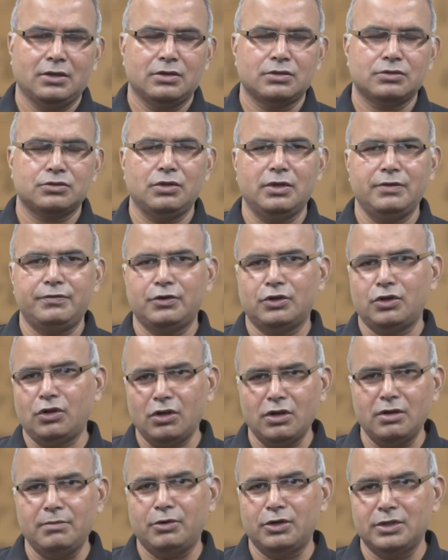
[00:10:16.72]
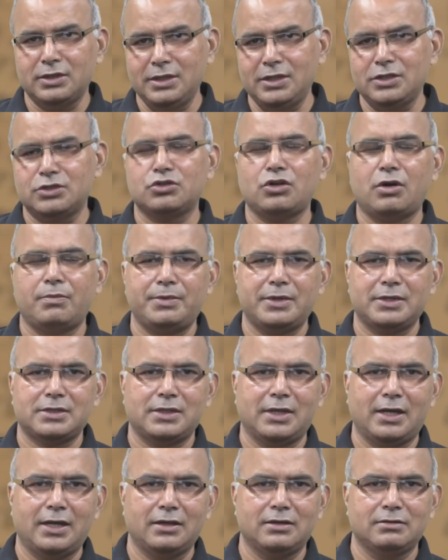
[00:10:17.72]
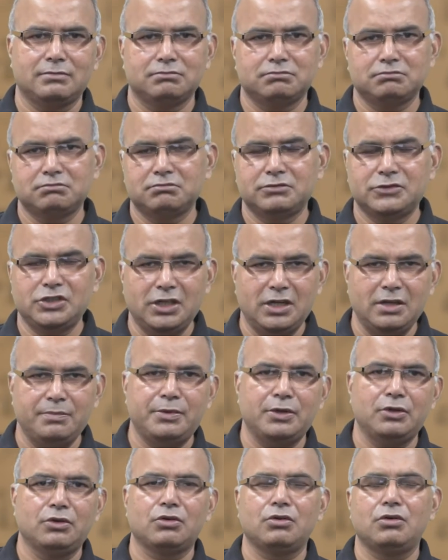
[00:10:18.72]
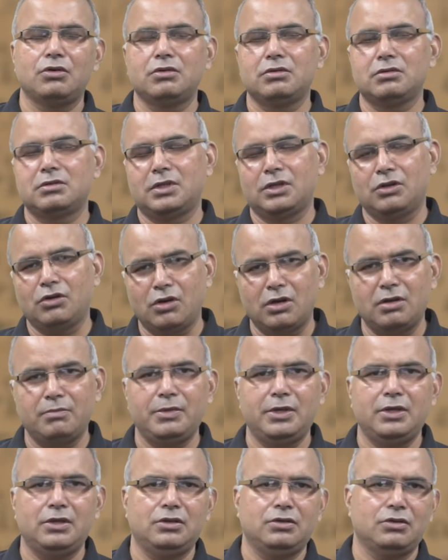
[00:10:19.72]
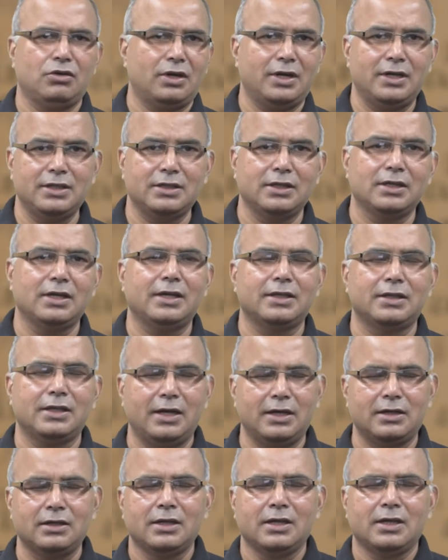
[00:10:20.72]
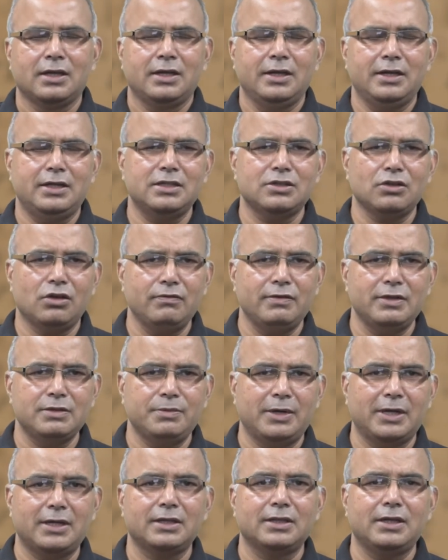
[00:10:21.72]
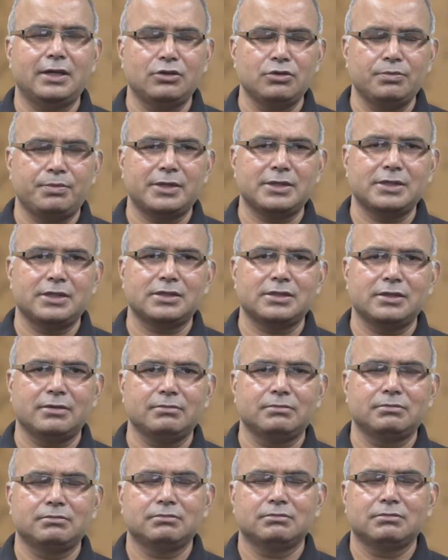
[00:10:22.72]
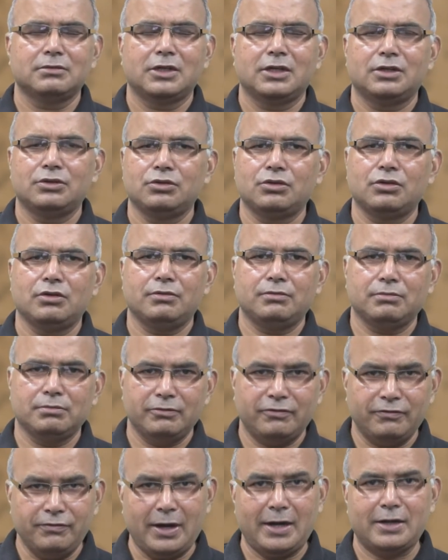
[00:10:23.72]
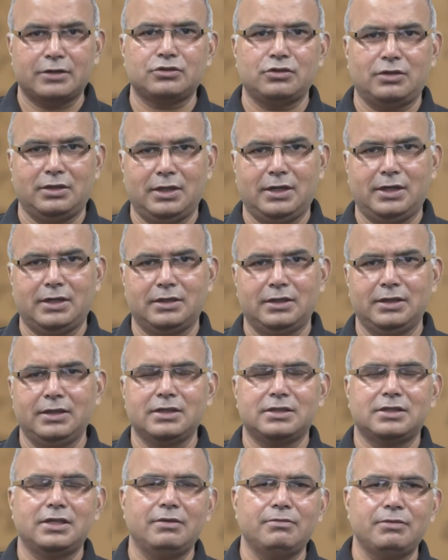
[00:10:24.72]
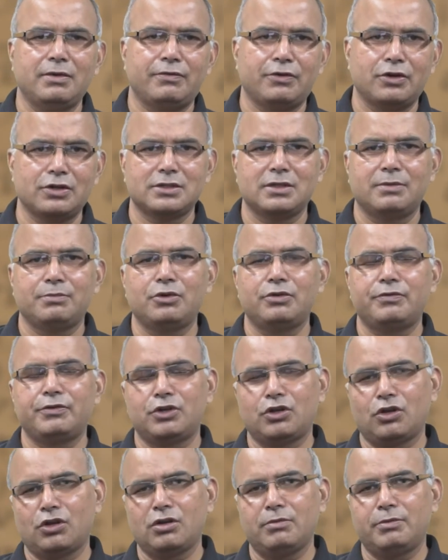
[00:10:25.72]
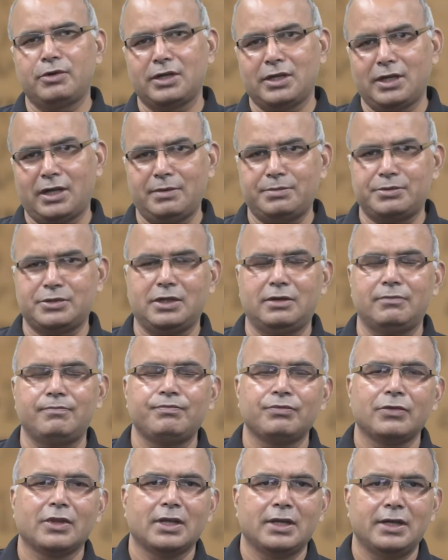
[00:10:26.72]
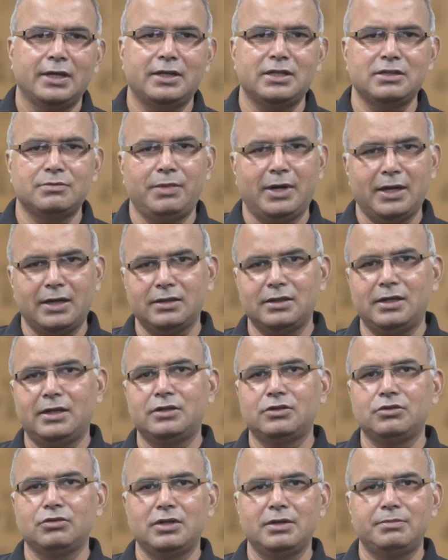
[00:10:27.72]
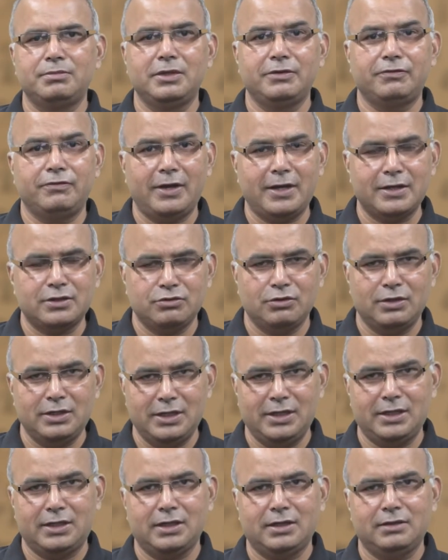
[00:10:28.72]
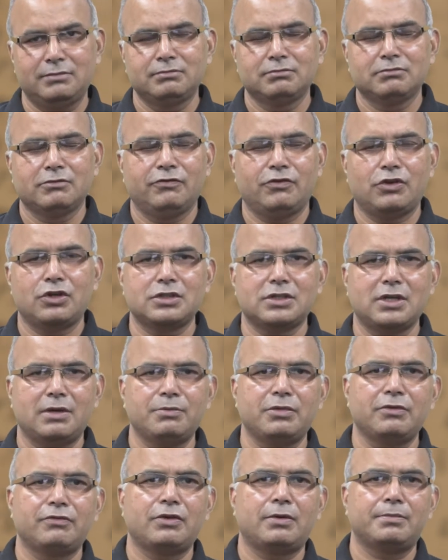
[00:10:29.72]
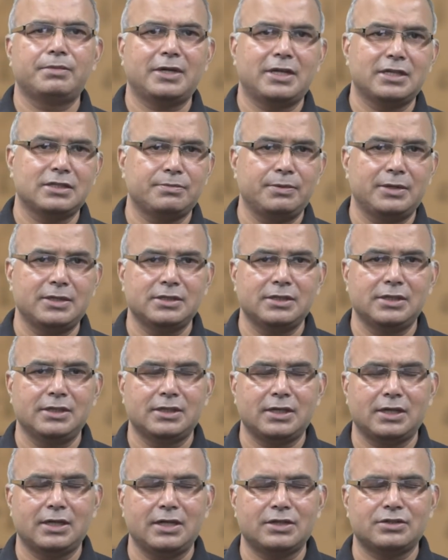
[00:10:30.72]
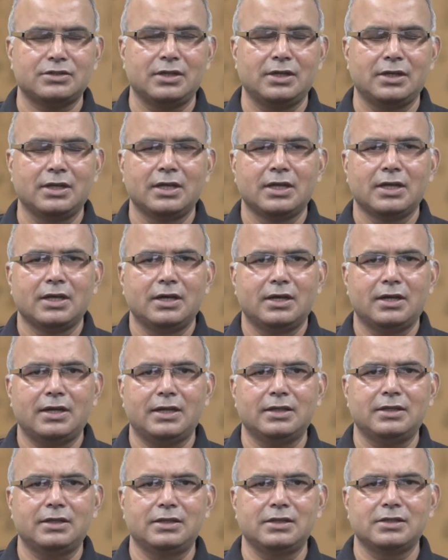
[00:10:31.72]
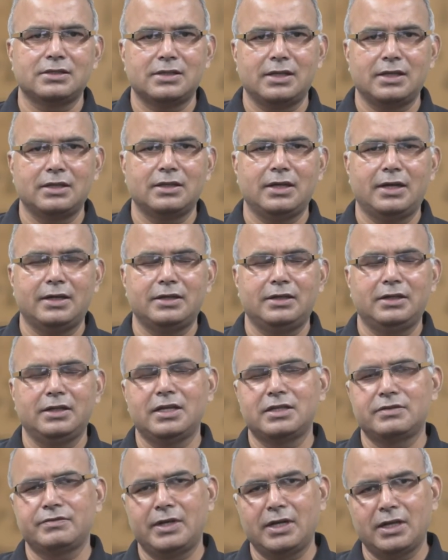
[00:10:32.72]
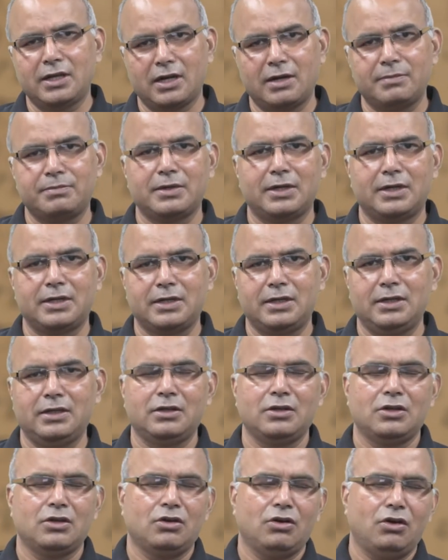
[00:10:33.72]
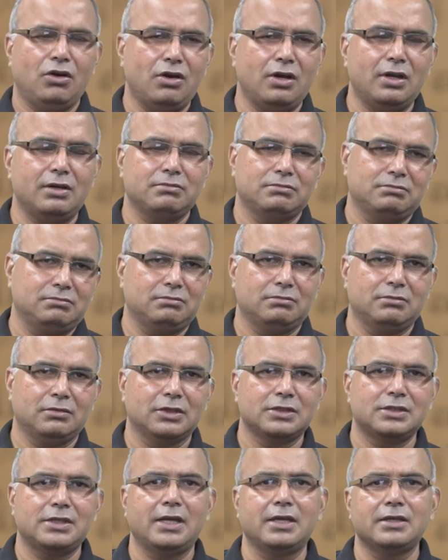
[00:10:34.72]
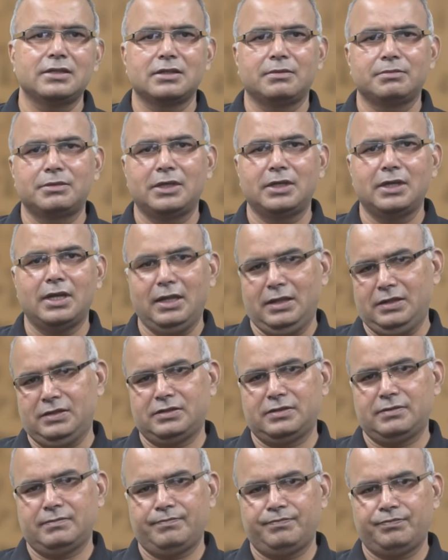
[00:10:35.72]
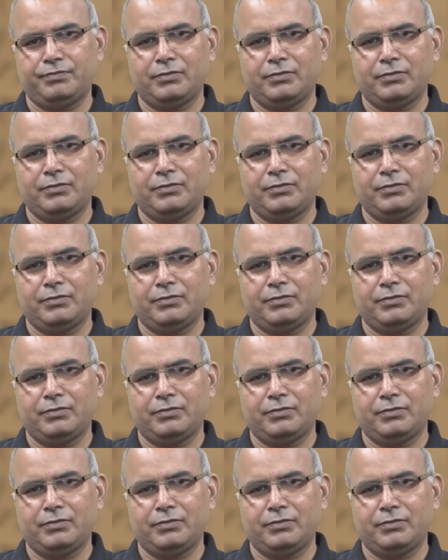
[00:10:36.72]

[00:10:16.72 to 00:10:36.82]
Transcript: So if you're talking about these topics like G D P growth, economy or anything like that, it is always better that you present some, you know, facts on that. In the same way, for example, if you're talking about corruption, it is better that you give the factual data, for example, from Transparency International, rather than saying that India is a very corrupt country or saying something else.